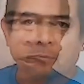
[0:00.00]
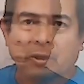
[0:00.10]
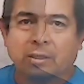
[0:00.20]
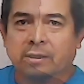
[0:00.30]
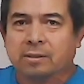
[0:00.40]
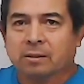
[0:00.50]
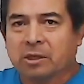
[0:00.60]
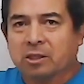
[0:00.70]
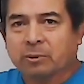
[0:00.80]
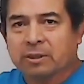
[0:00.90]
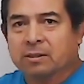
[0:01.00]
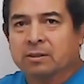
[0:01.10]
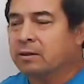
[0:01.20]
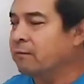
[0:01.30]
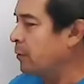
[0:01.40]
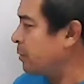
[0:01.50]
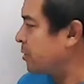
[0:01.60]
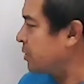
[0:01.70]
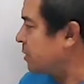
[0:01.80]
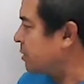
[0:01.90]
Because the mini splits is an
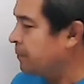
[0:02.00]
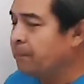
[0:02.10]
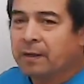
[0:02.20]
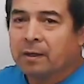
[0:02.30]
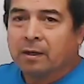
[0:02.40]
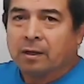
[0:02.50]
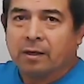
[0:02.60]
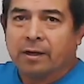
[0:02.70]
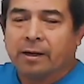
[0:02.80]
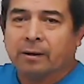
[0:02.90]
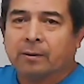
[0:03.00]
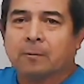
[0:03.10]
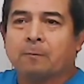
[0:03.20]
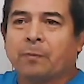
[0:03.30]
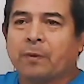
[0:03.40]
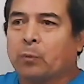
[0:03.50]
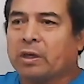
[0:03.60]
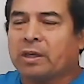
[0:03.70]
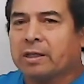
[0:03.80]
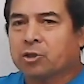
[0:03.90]
inverter system, now
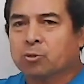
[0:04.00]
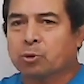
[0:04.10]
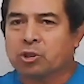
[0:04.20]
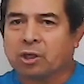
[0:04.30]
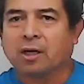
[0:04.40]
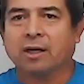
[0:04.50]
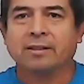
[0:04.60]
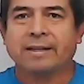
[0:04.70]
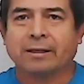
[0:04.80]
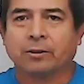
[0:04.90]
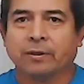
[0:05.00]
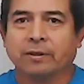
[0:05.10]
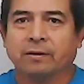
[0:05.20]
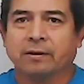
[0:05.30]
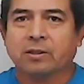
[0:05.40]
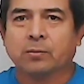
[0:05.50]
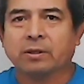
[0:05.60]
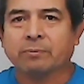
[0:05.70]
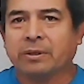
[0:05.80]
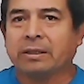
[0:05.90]
we can't just push a contactor in. That's
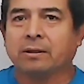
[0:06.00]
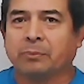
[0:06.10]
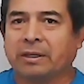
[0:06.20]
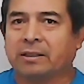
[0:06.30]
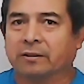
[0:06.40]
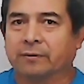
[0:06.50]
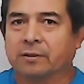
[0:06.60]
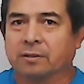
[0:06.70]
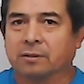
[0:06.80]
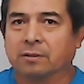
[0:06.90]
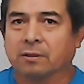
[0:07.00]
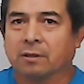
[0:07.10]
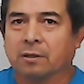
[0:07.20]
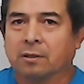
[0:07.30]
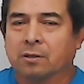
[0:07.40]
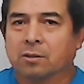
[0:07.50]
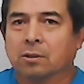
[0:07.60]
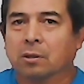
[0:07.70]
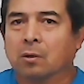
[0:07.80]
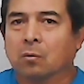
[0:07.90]
one of the big differences.
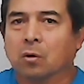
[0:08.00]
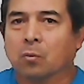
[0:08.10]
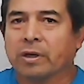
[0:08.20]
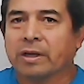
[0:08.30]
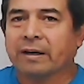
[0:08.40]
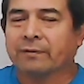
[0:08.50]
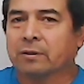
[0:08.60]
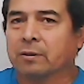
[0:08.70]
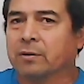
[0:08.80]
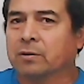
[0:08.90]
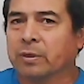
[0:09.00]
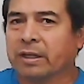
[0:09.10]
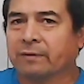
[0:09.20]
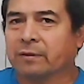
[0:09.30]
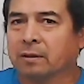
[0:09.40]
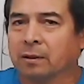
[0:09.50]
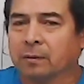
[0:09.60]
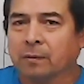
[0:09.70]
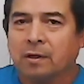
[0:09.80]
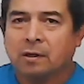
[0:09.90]
So what we have to do is we have to
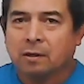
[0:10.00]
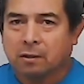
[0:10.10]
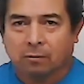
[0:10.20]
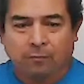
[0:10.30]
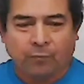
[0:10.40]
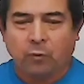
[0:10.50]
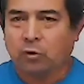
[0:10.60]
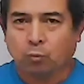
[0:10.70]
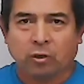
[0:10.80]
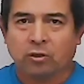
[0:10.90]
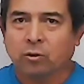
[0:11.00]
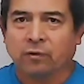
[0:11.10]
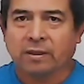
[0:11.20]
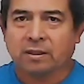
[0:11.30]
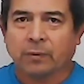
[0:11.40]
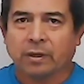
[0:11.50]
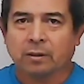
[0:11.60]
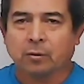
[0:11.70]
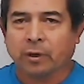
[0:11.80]
go, there's one or two things that we can do.